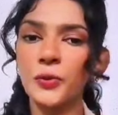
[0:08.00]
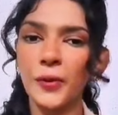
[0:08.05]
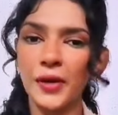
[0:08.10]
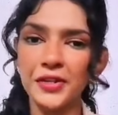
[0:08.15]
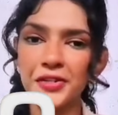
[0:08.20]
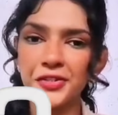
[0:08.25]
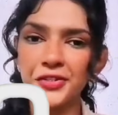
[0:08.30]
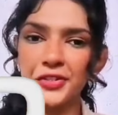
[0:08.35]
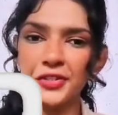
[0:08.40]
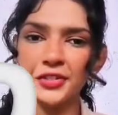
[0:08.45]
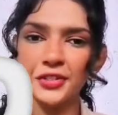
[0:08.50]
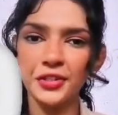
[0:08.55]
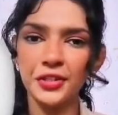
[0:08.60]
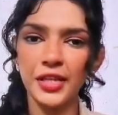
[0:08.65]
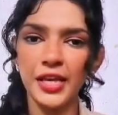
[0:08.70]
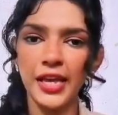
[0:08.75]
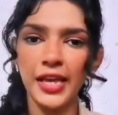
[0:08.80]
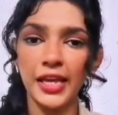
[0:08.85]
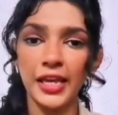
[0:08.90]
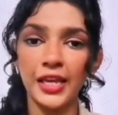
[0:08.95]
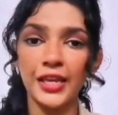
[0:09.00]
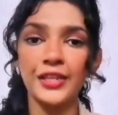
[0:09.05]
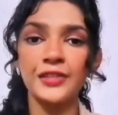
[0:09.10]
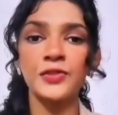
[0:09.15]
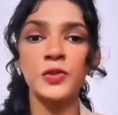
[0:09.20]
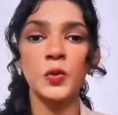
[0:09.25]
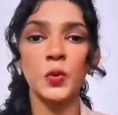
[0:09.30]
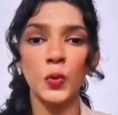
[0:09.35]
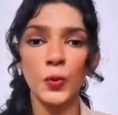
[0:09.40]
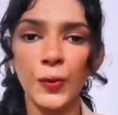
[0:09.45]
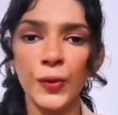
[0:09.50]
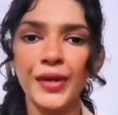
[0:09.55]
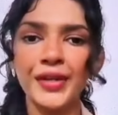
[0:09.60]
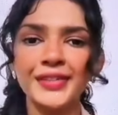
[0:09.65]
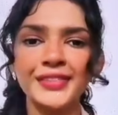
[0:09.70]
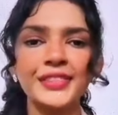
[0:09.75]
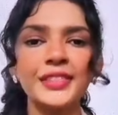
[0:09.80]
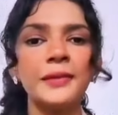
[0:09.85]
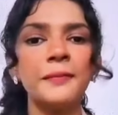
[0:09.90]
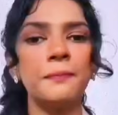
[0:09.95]
the question today is who
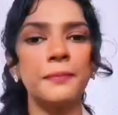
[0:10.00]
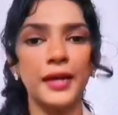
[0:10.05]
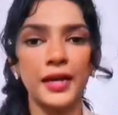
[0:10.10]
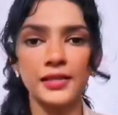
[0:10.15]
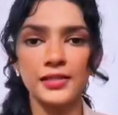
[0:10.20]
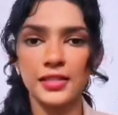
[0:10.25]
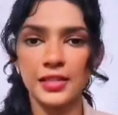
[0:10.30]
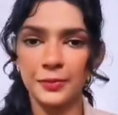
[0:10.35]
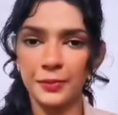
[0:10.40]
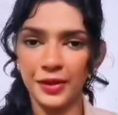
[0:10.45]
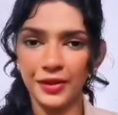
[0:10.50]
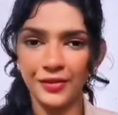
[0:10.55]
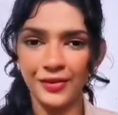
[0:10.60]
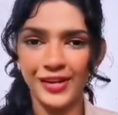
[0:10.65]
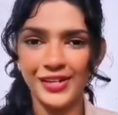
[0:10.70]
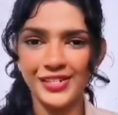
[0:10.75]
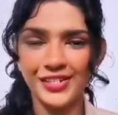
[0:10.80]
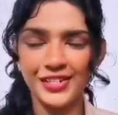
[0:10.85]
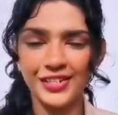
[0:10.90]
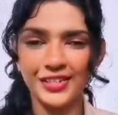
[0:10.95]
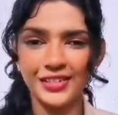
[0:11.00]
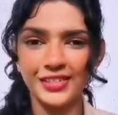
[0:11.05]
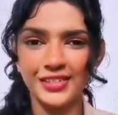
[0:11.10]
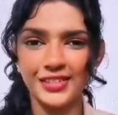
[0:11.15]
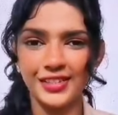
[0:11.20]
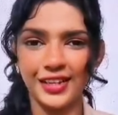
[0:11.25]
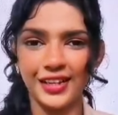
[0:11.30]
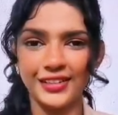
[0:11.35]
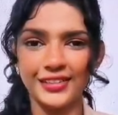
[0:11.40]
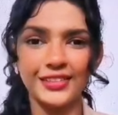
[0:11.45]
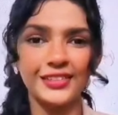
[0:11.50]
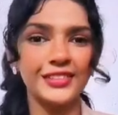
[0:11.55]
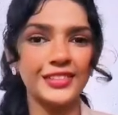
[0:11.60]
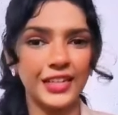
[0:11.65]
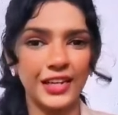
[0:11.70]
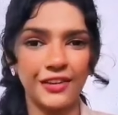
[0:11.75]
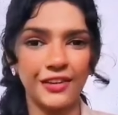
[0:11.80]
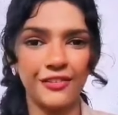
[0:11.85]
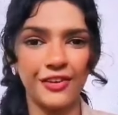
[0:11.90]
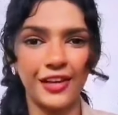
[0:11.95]
is the best immigration
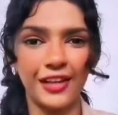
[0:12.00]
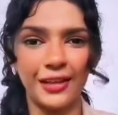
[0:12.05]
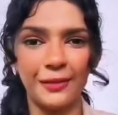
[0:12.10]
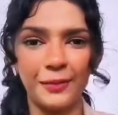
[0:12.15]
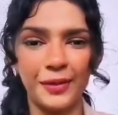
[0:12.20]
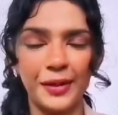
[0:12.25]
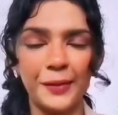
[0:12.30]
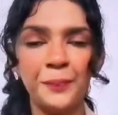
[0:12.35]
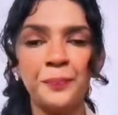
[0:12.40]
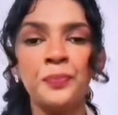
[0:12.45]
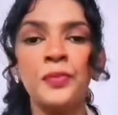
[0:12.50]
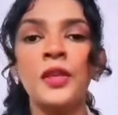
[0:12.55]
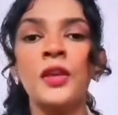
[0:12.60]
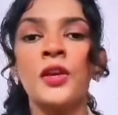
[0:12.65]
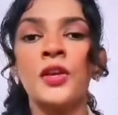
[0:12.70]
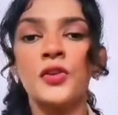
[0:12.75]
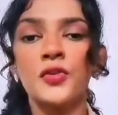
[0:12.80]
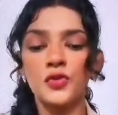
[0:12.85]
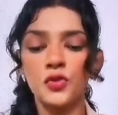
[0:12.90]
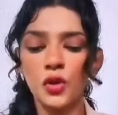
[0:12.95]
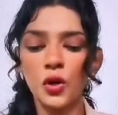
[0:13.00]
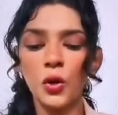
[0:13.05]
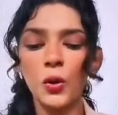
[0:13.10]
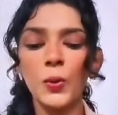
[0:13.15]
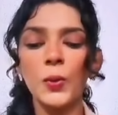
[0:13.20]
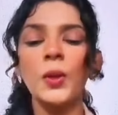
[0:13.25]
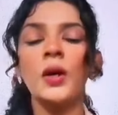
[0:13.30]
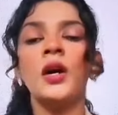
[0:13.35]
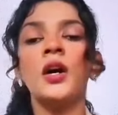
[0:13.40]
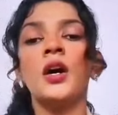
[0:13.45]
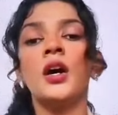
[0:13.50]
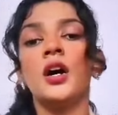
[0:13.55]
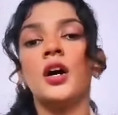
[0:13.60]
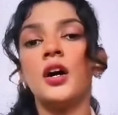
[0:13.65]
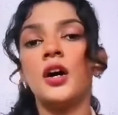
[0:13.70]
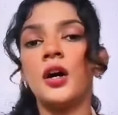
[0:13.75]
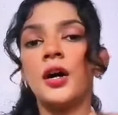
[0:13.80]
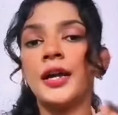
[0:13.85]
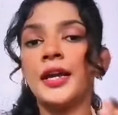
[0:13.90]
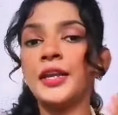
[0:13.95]
consultants available? So
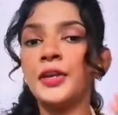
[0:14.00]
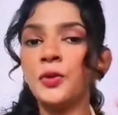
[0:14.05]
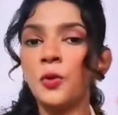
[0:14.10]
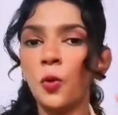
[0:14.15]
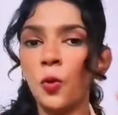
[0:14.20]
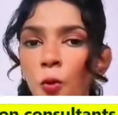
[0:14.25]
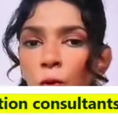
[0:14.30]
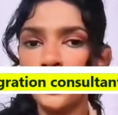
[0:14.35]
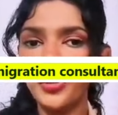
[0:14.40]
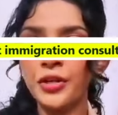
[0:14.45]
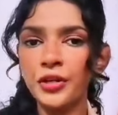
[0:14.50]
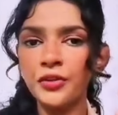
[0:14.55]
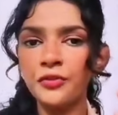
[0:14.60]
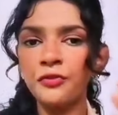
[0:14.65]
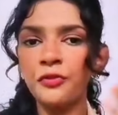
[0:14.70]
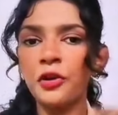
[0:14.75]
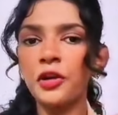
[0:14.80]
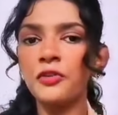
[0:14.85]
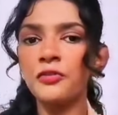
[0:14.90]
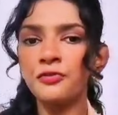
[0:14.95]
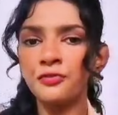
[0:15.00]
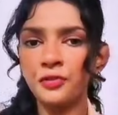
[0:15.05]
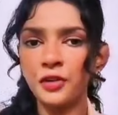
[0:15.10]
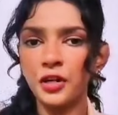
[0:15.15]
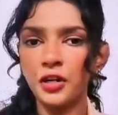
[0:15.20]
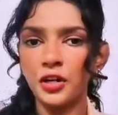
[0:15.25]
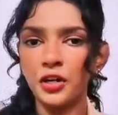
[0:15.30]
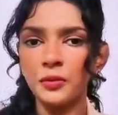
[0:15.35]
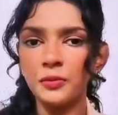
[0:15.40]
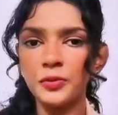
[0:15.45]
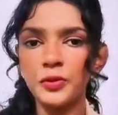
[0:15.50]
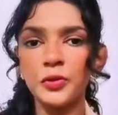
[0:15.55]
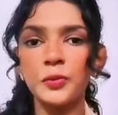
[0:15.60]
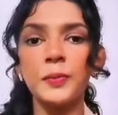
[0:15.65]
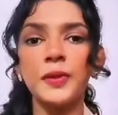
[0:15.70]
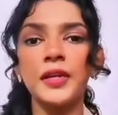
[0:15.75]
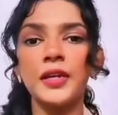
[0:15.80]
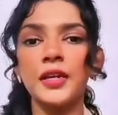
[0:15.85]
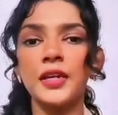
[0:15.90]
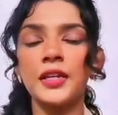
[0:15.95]
uh, in order for a firm to
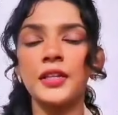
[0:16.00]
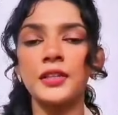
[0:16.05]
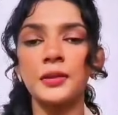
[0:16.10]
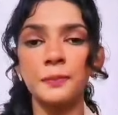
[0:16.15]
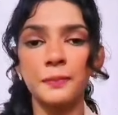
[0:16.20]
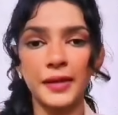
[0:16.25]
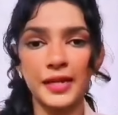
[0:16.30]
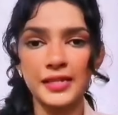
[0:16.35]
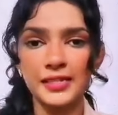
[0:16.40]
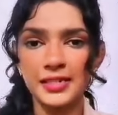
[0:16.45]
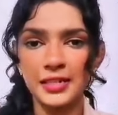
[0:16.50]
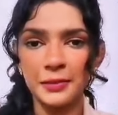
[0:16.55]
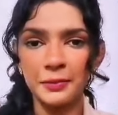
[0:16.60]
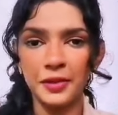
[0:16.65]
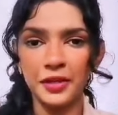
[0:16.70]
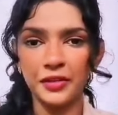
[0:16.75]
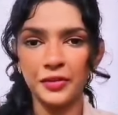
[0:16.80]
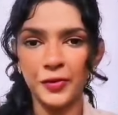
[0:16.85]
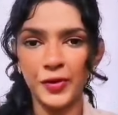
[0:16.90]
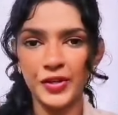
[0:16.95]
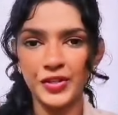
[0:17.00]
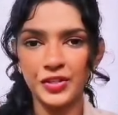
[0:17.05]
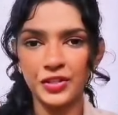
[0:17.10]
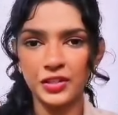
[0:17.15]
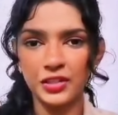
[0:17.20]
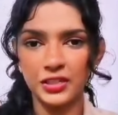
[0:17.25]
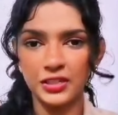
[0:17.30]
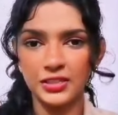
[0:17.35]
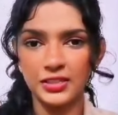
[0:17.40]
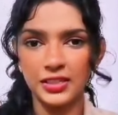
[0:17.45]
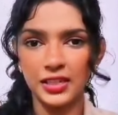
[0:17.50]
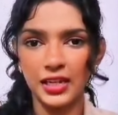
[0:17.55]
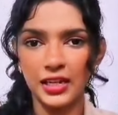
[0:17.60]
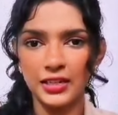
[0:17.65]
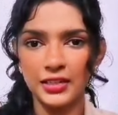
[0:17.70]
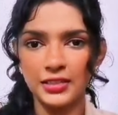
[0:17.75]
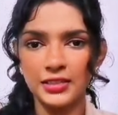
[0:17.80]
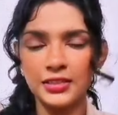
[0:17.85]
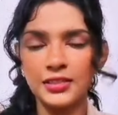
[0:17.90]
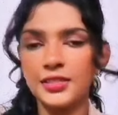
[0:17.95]
be the best immigration
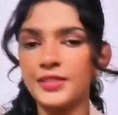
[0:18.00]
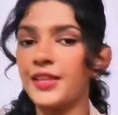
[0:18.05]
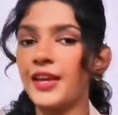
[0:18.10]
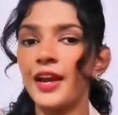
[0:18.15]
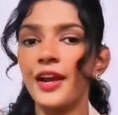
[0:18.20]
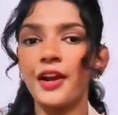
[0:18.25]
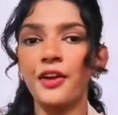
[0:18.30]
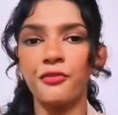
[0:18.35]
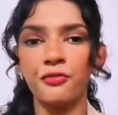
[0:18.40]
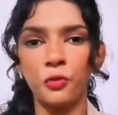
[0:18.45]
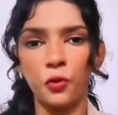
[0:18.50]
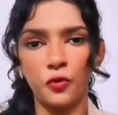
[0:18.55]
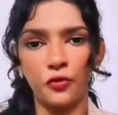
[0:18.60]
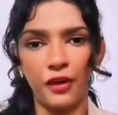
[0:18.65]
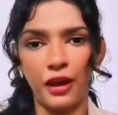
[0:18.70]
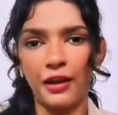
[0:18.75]
consultants, there are four